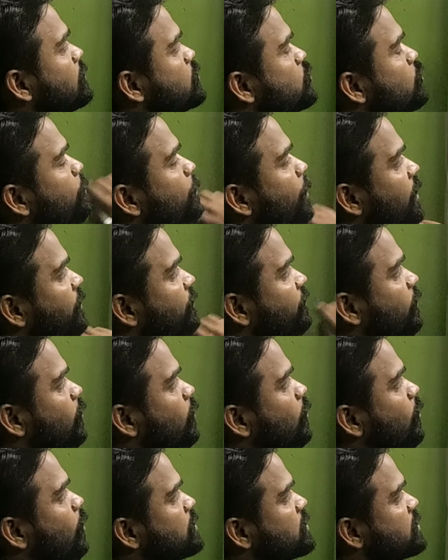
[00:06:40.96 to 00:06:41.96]
2 part
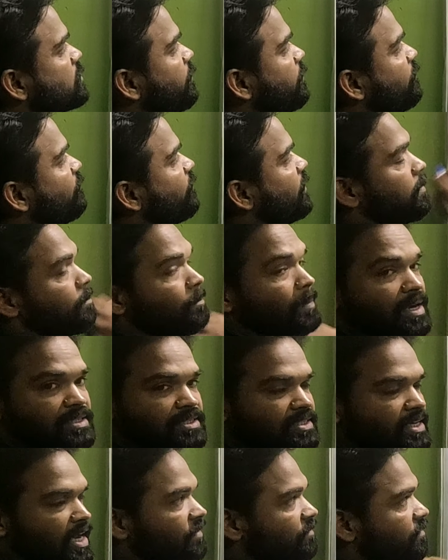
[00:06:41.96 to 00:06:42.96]
4, cos 75 by
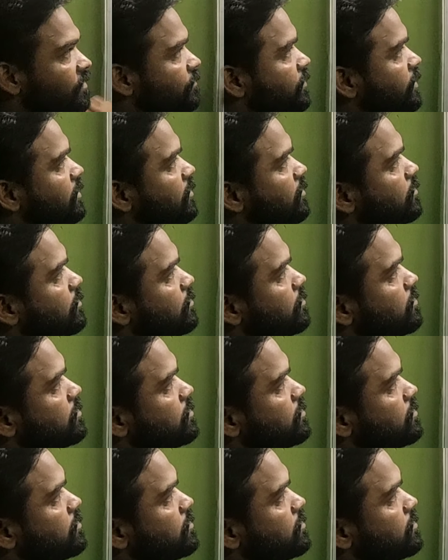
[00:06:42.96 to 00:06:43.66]
sin 15,